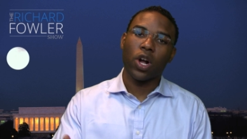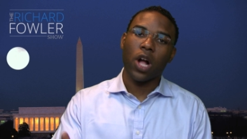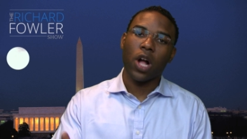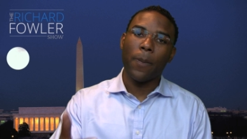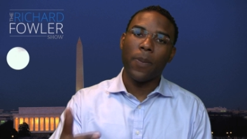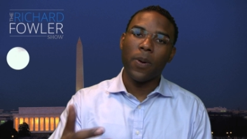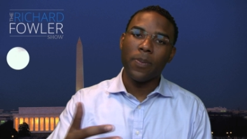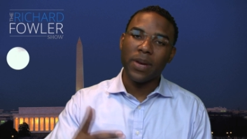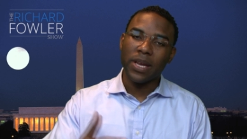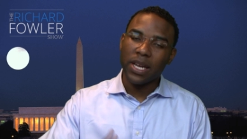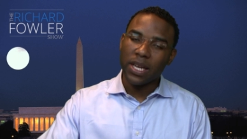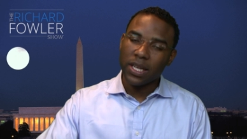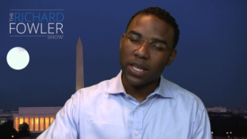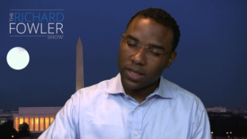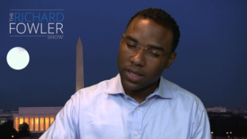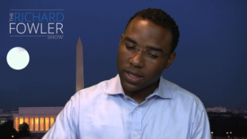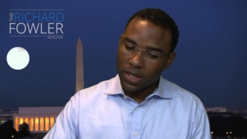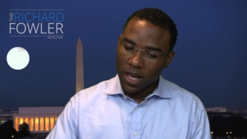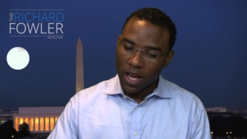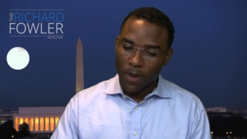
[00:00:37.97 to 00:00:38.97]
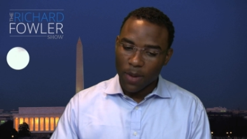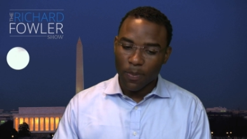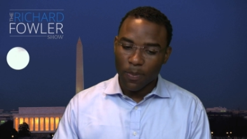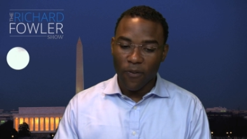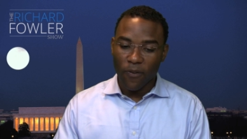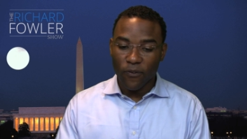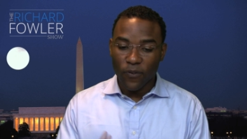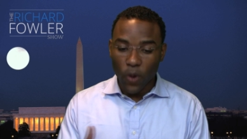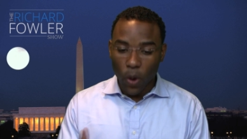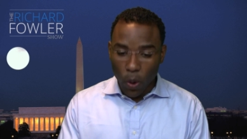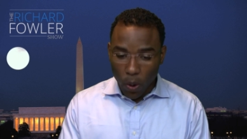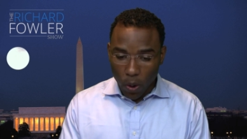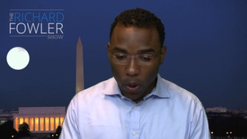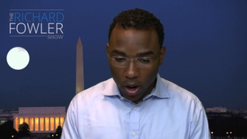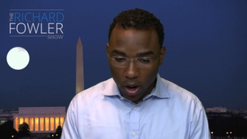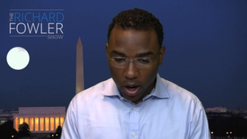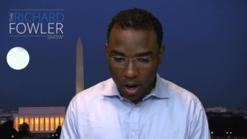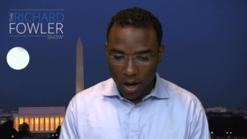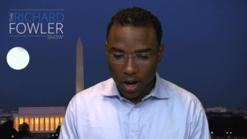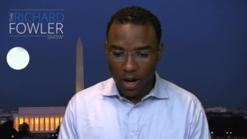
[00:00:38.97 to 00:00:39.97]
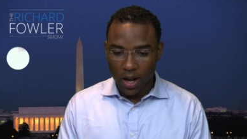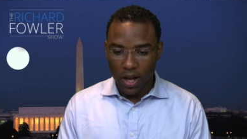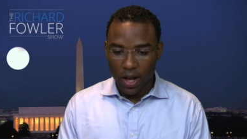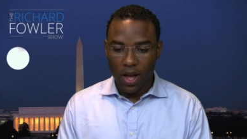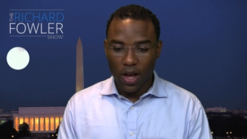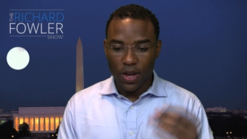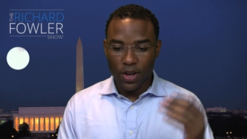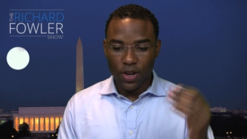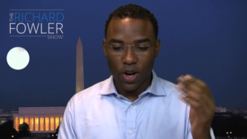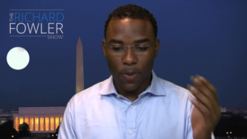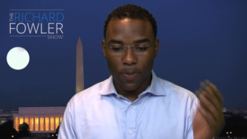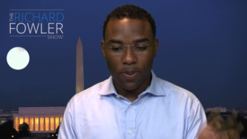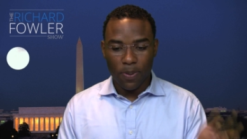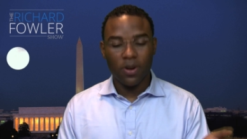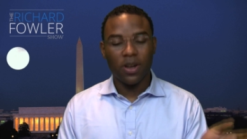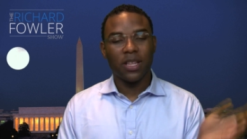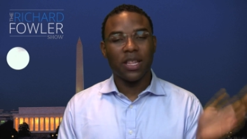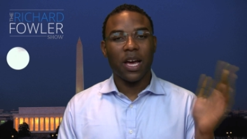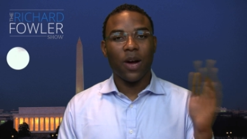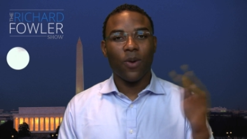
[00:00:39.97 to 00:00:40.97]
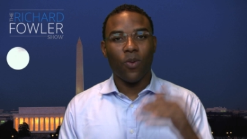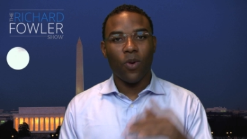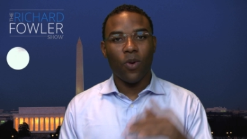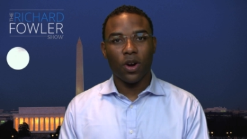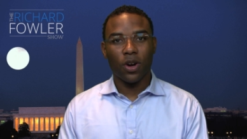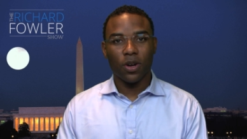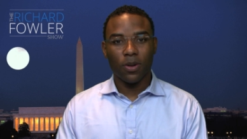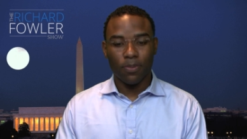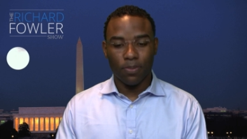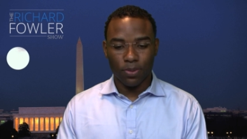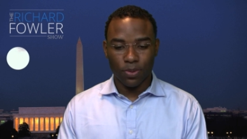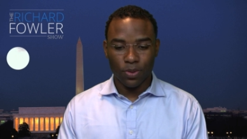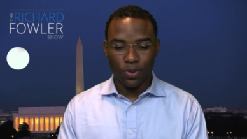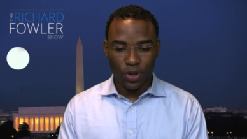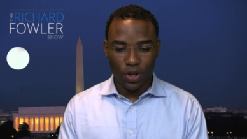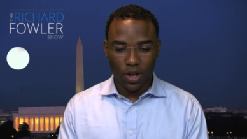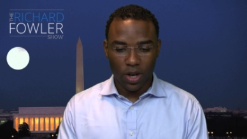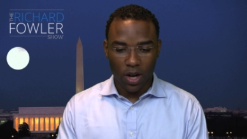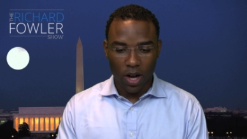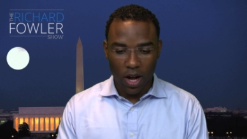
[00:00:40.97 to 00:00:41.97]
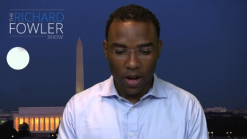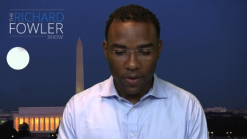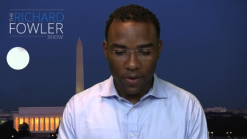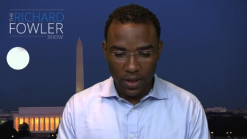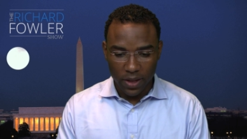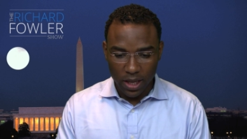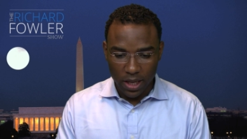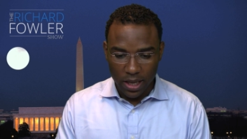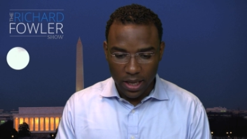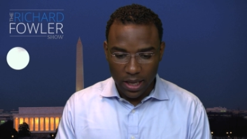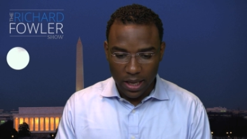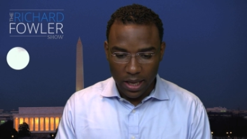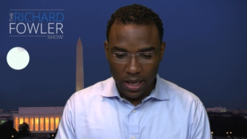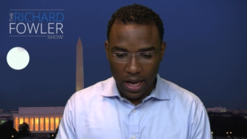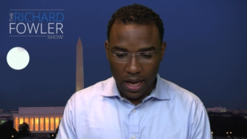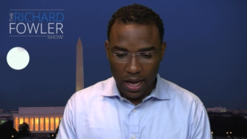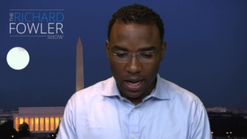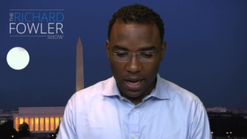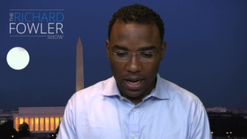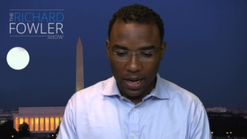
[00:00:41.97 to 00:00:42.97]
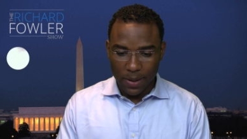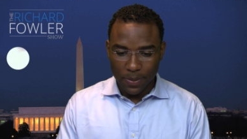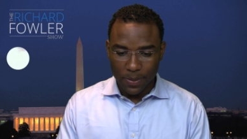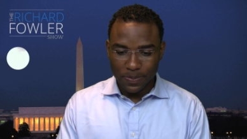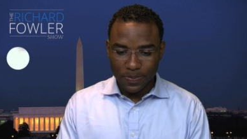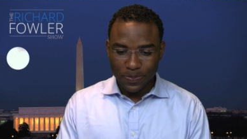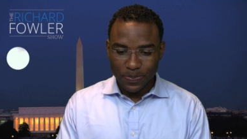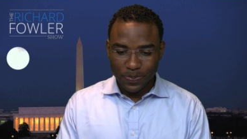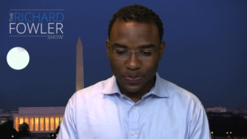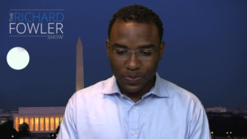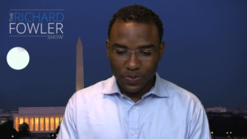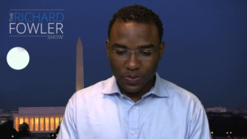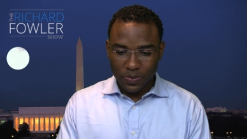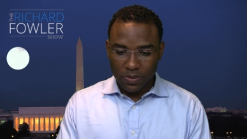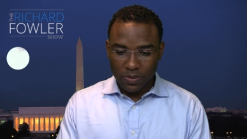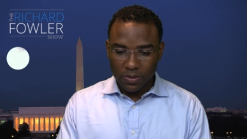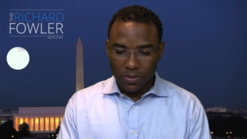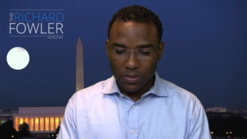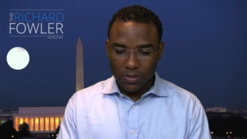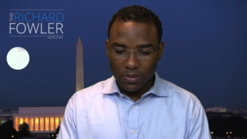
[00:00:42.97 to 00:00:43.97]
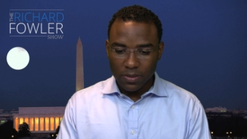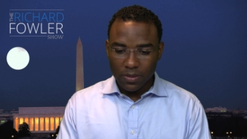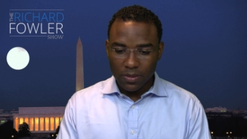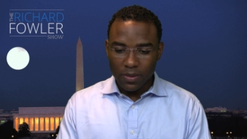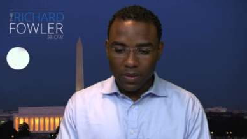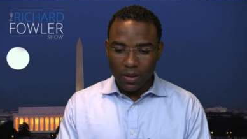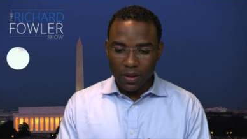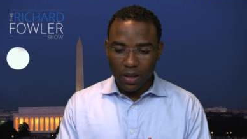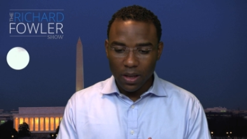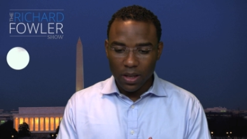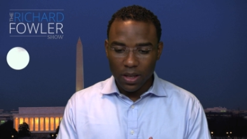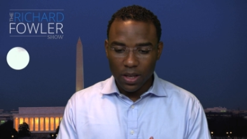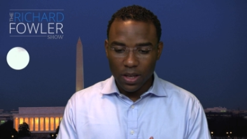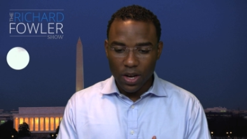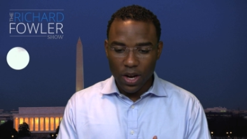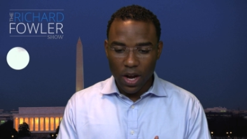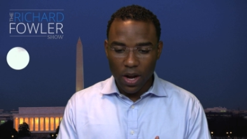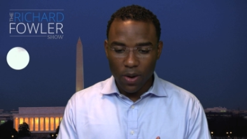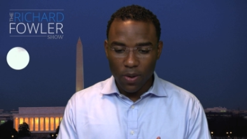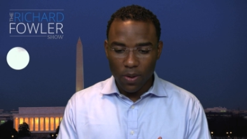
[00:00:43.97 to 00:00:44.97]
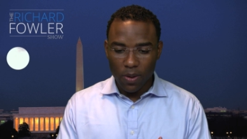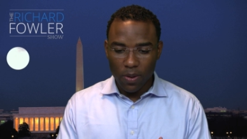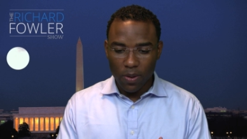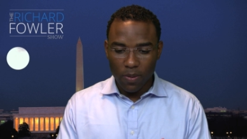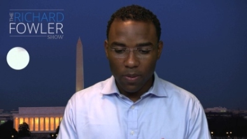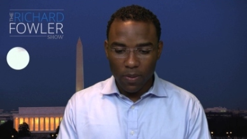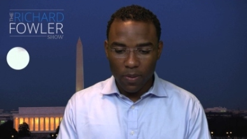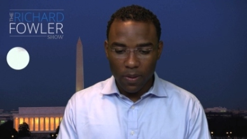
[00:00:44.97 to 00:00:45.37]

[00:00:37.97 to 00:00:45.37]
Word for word: a couple minutes before you know putting that water to brew your coffee. Um, you know,